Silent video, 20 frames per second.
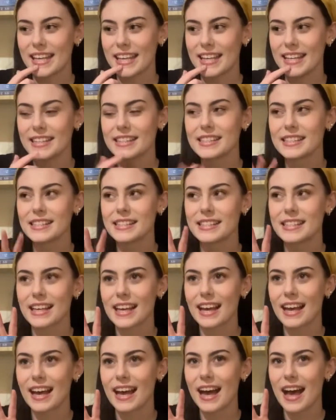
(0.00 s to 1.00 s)
It's
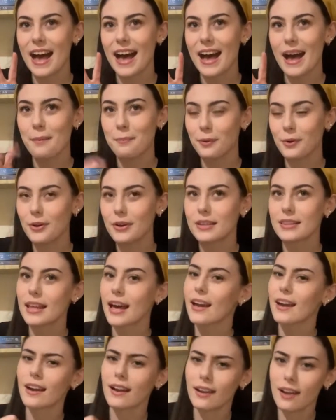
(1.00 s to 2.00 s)
a book
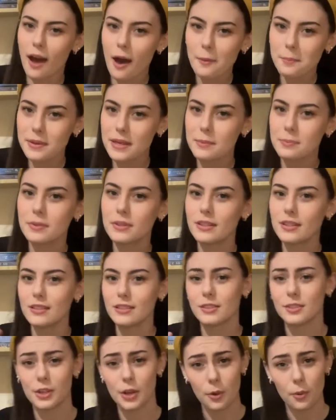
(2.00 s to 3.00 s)
that a lot of
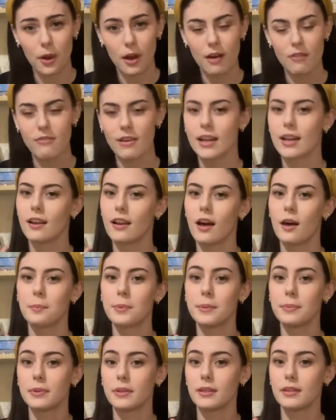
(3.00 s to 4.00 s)
people know of and a lot of
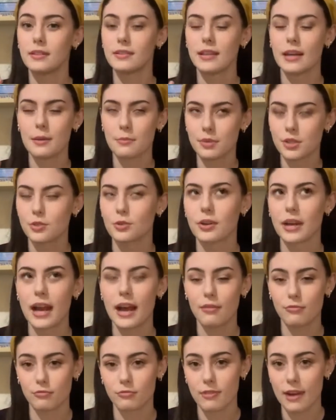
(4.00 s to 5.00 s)
people, I'm sure,
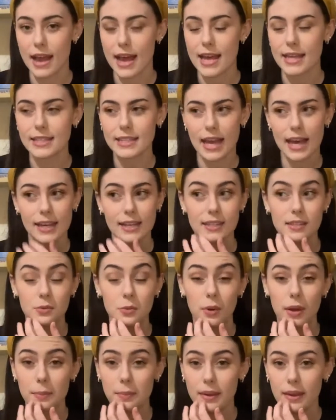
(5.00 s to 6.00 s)
have read, and it's
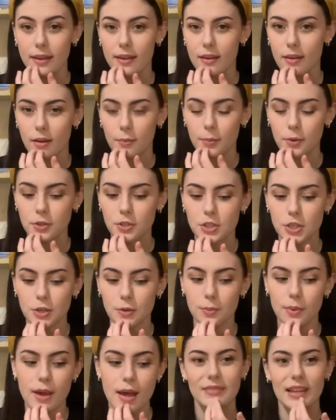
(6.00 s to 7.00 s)
quite big here on
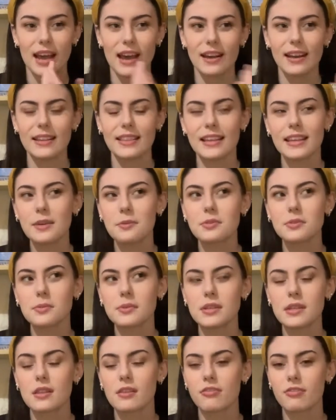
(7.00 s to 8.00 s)
BookTube. And I think it was
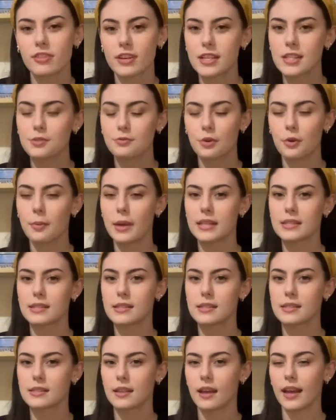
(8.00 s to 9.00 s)
one of the first
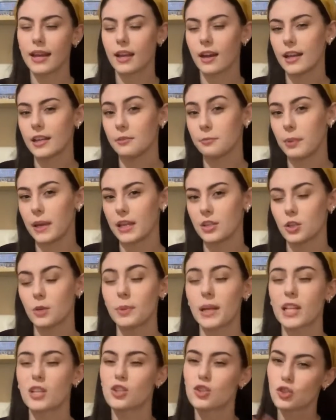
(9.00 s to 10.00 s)
romances I kind of picked
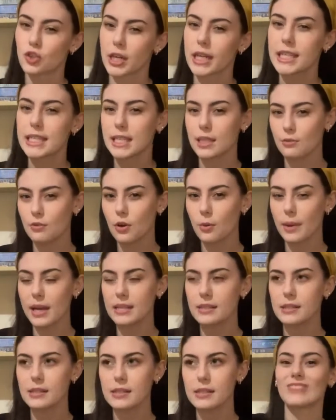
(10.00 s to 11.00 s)
up, like strictly
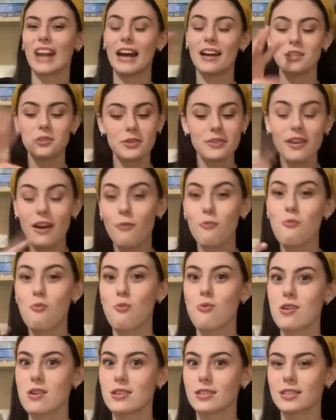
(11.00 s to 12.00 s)
romances. I don't even have
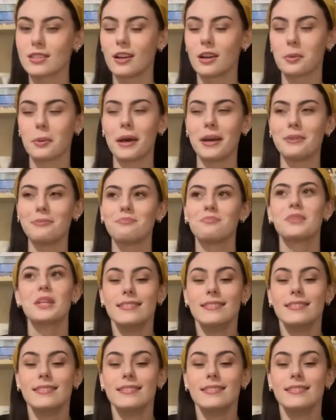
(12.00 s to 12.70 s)
words to talk about.